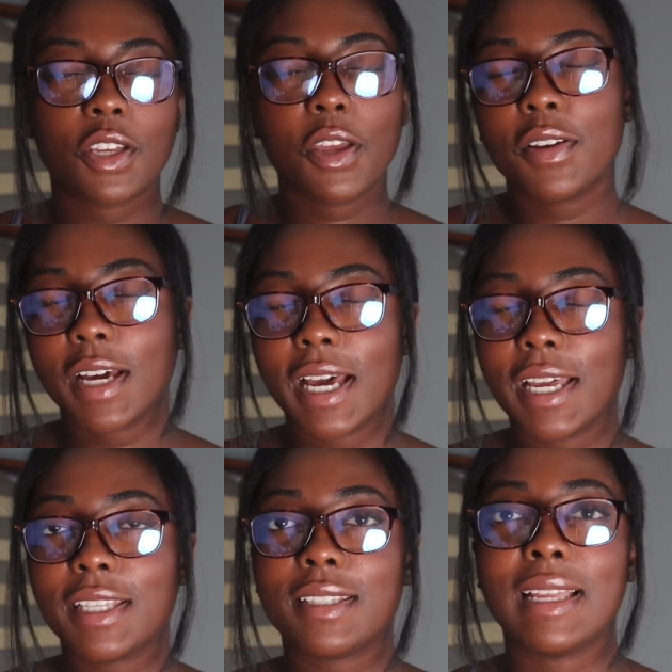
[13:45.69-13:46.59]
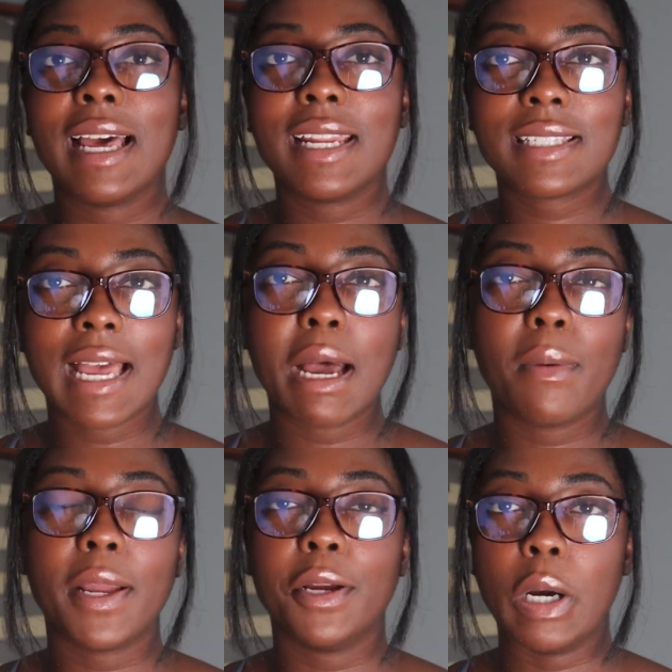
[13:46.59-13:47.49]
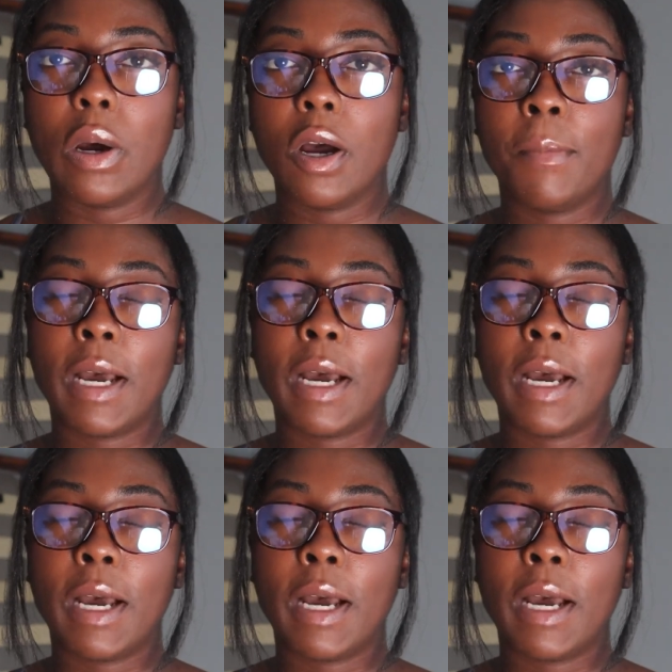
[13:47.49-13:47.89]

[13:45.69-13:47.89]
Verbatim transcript: So you guys, that is how I go